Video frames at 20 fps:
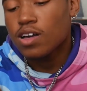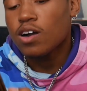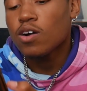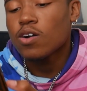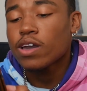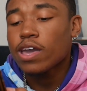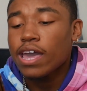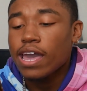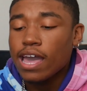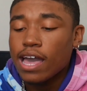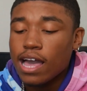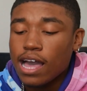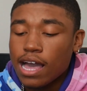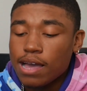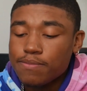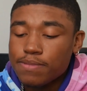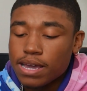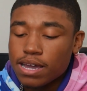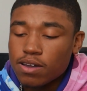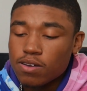Okay,
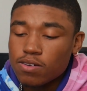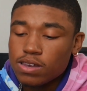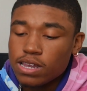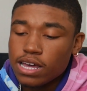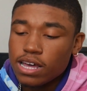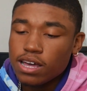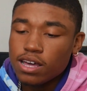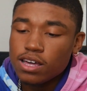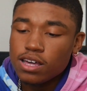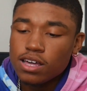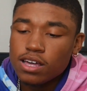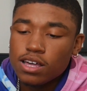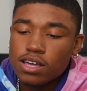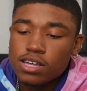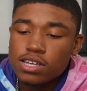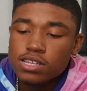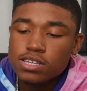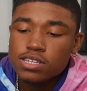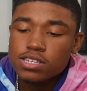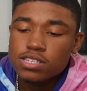I'm not gonna lie.
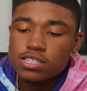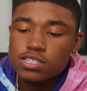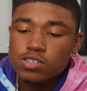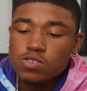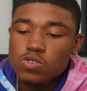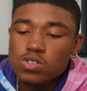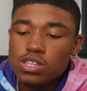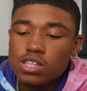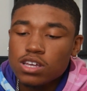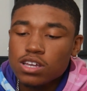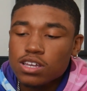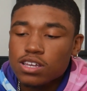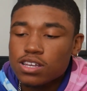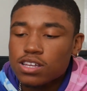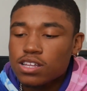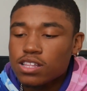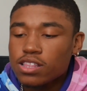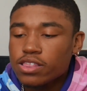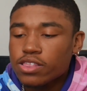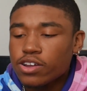Uh, you look
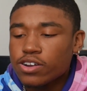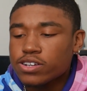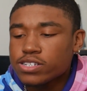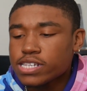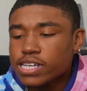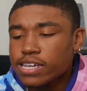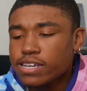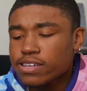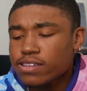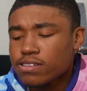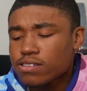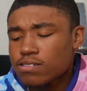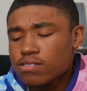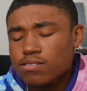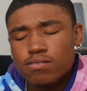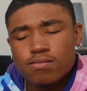13.